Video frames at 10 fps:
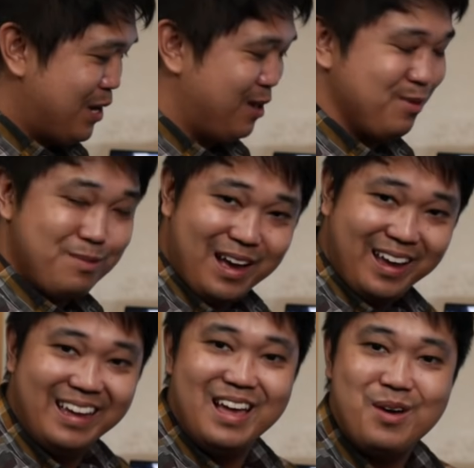probably
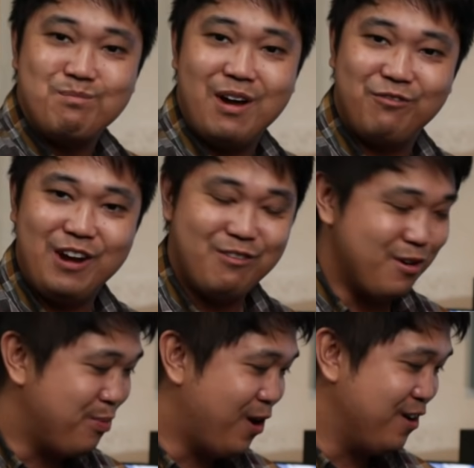my my
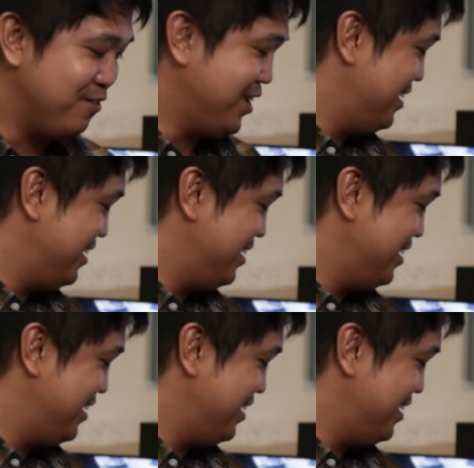favorite part of